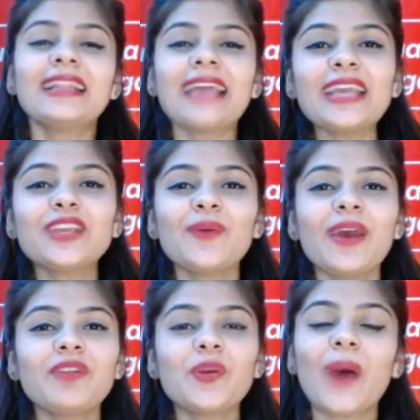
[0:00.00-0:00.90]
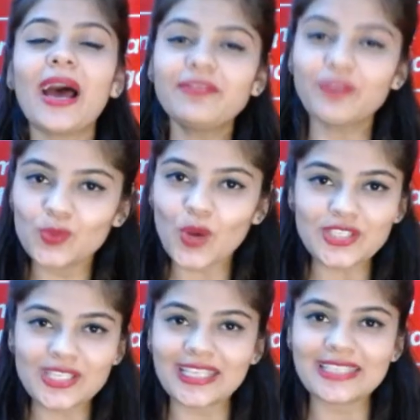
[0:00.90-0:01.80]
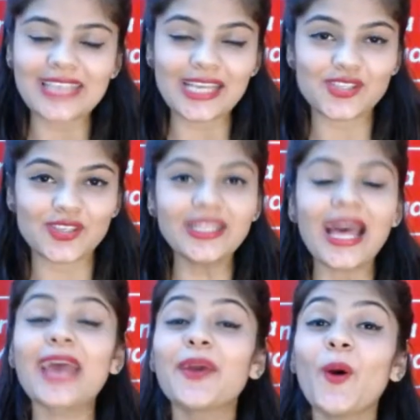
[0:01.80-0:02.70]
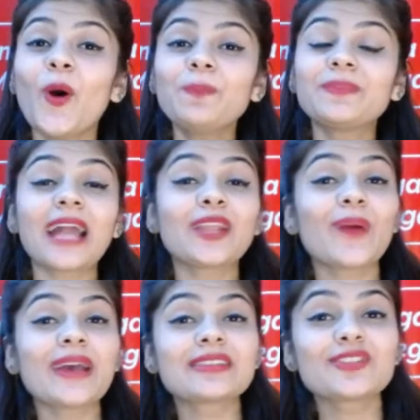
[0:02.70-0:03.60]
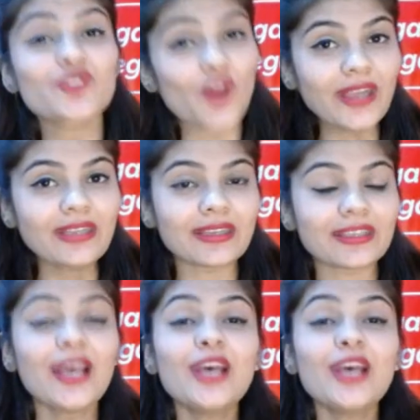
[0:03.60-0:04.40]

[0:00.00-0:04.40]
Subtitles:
Thank you everyone for watching this session. I hope that you guys enjoyed it.